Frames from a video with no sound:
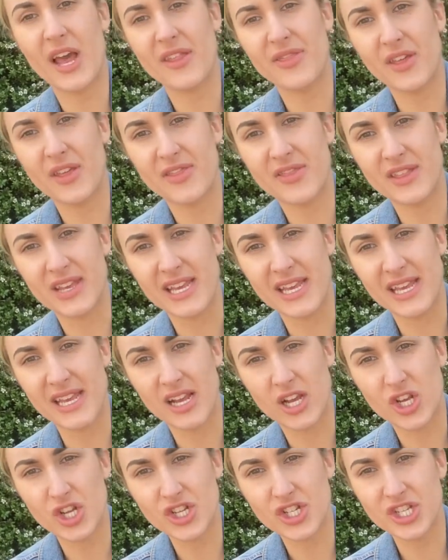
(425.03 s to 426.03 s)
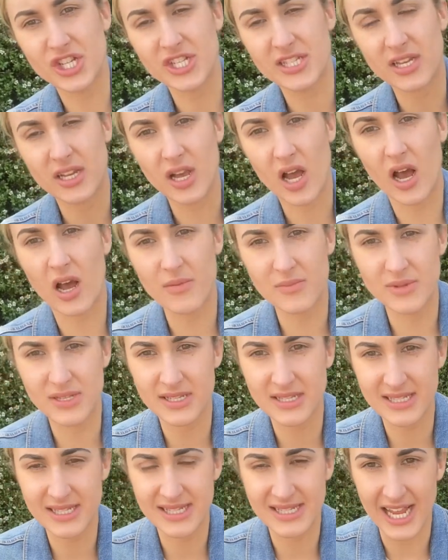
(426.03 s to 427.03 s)
that the cushions that come
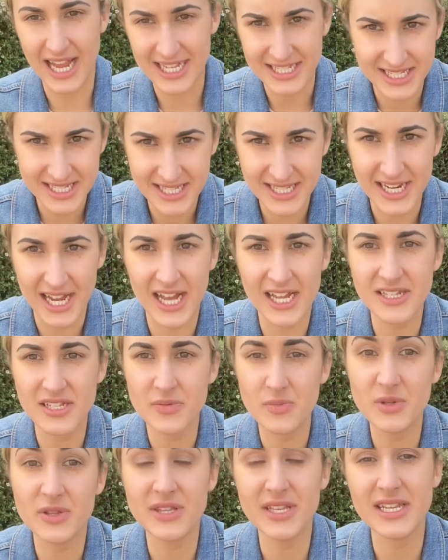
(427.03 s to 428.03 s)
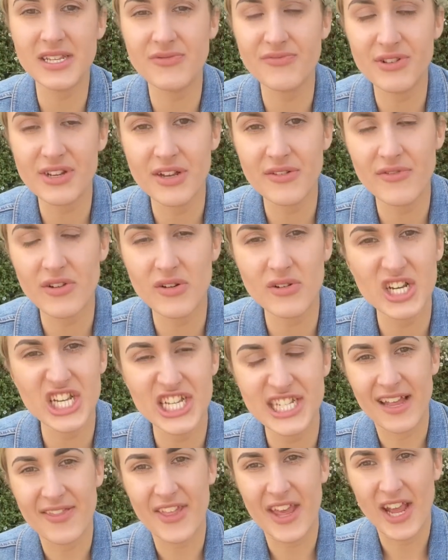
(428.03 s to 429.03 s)
as standard with these Rio
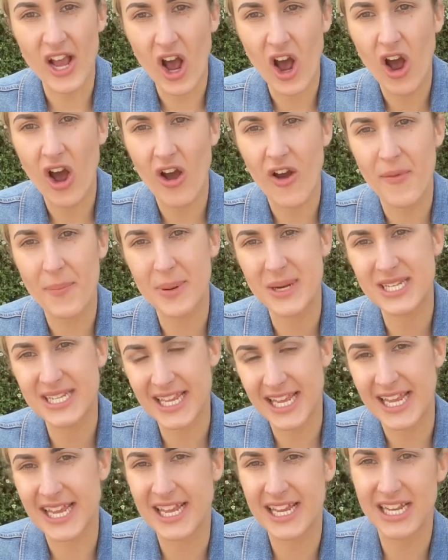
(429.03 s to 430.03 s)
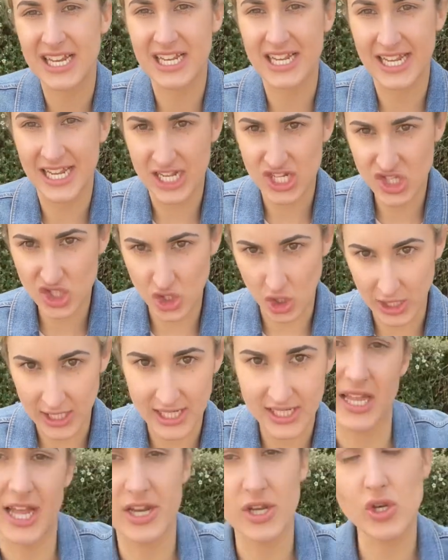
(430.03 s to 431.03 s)
Rollers, they are particularly
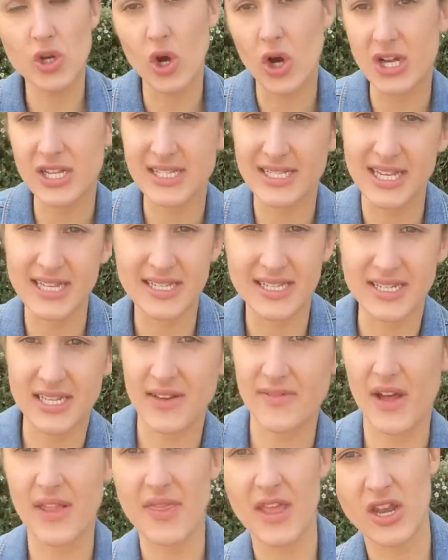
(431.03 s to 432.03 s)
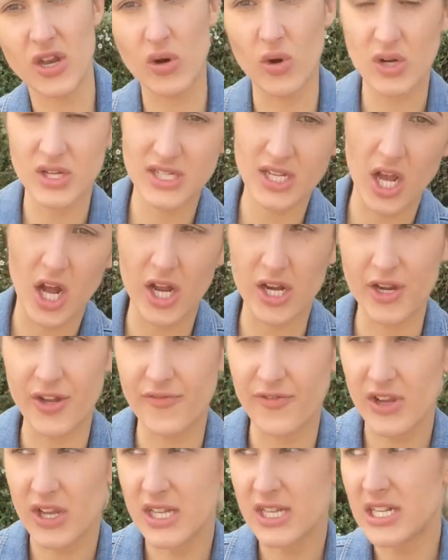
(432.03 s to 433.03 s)
solid. They're not as sensitive, and they're not as kind
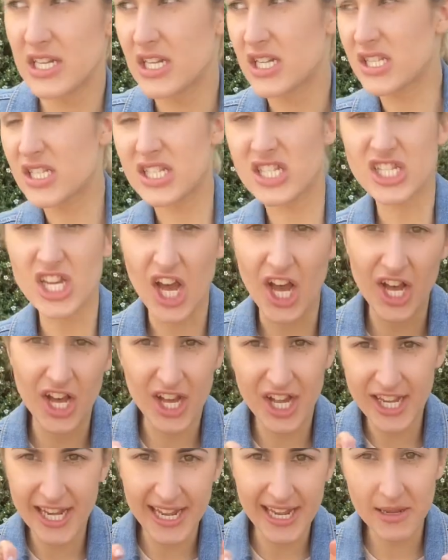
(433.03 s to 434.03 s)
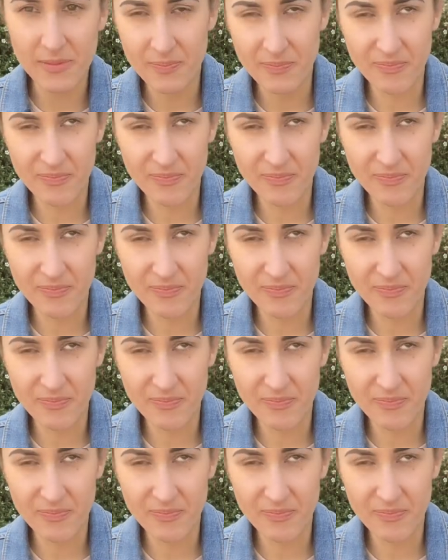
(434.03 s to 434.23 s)
of turny.